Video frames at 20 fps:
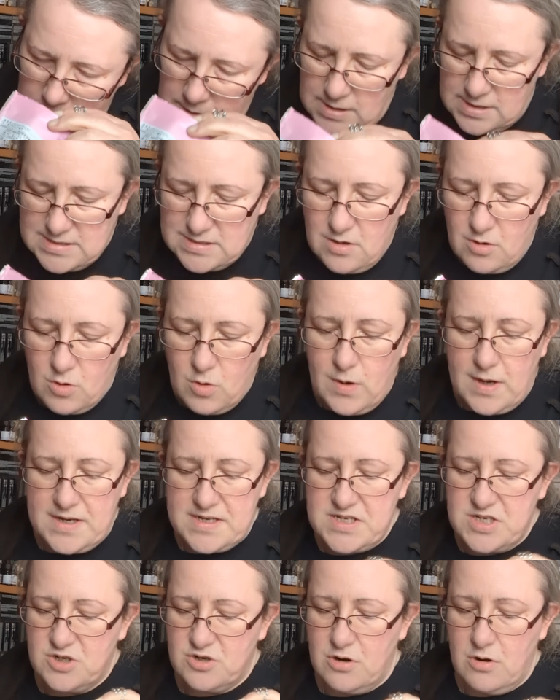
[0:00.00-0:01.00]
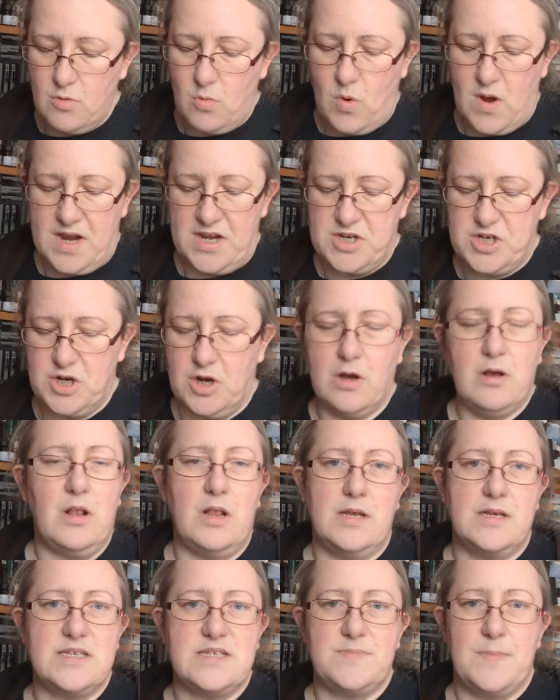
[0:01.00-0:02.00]
it's got quite a strong white
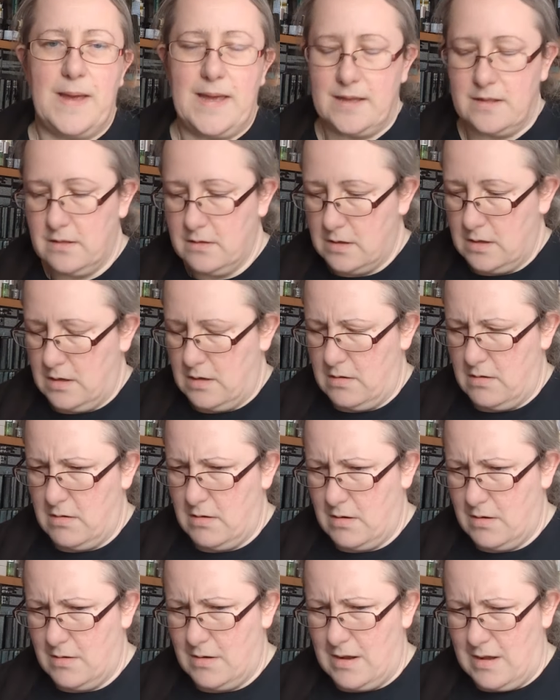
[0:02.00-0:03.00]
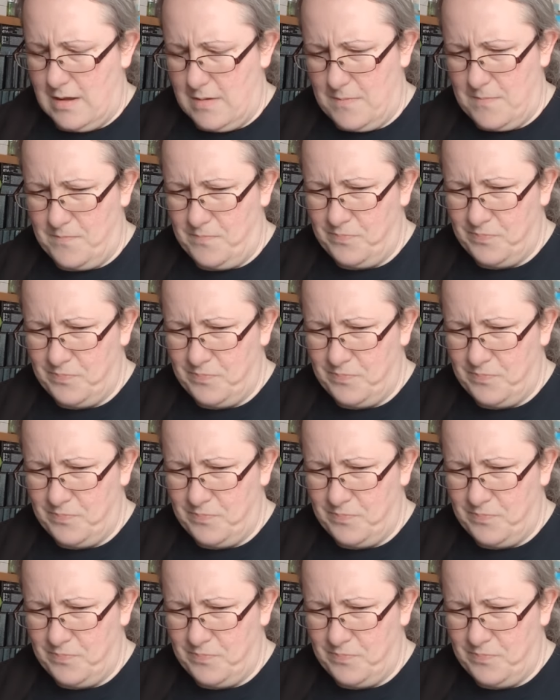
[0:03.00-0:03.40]
chocolate smell and um,